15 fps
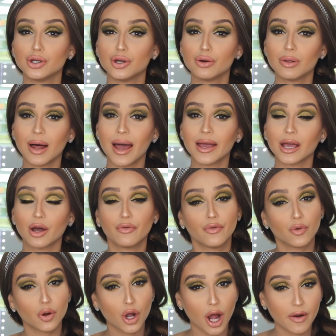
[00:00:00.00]
you like a
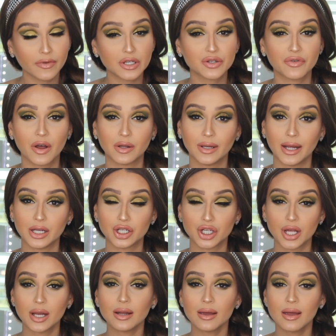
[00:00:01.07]
full coverage
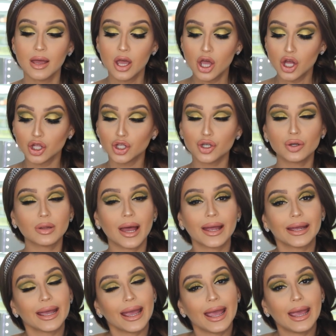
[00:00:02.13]
foundation? Do you
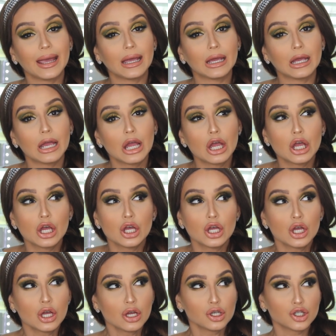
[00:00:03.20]
like a
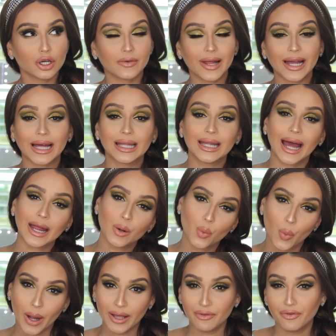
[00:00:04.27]
sort of like a
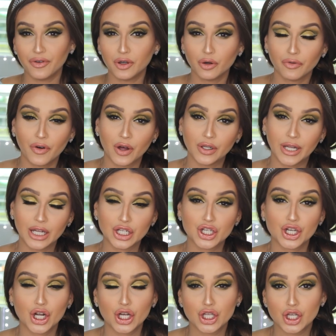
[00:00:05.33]
lightweight feel
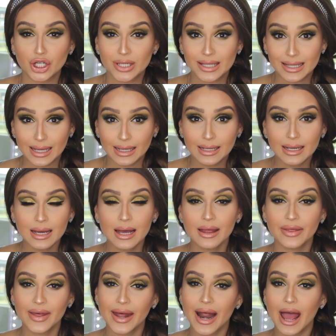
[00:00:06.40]
foundation on your skin?
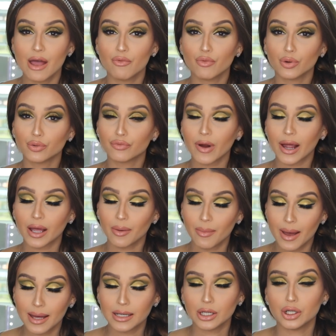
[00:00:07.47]
Then I will
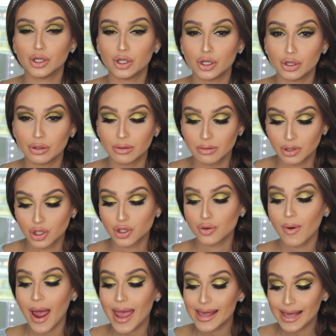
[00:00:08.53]
recommend
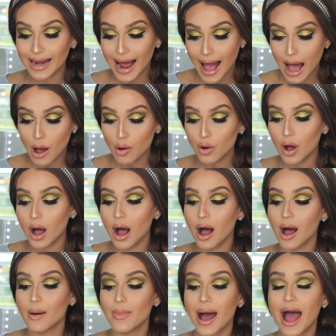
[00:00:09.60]
trying it out.
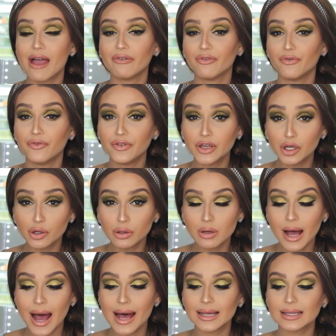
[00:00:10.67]
I
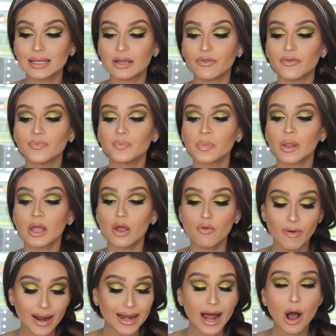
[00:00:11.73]
feel as if
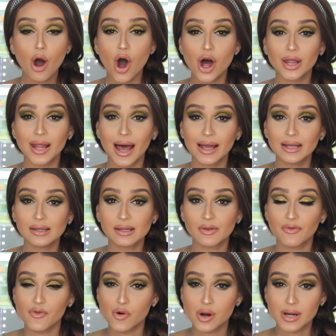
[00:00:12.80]
right now online,
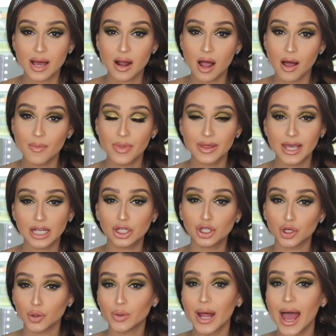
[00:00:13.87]
Sephora.com, they
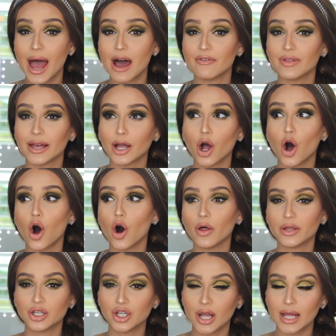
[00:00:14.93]
don't have like
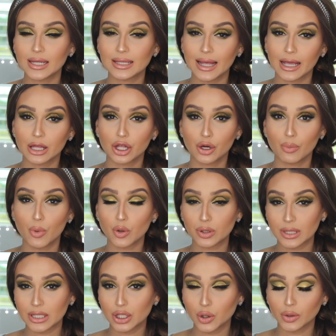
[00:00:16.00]
all the shades, like they're
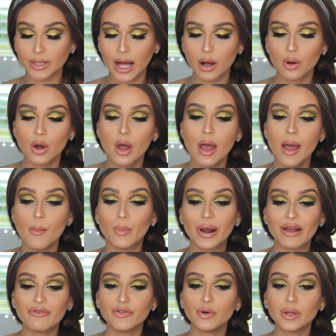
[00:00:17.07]
mostly sold out.
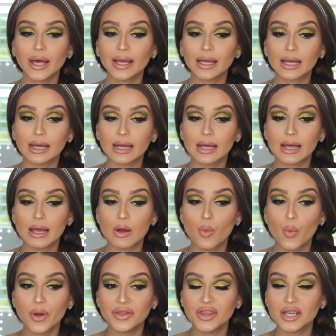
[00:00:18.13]
But I feel like
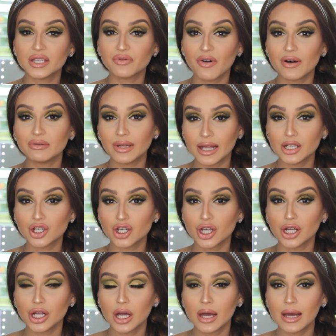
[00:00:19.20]
with this foundation,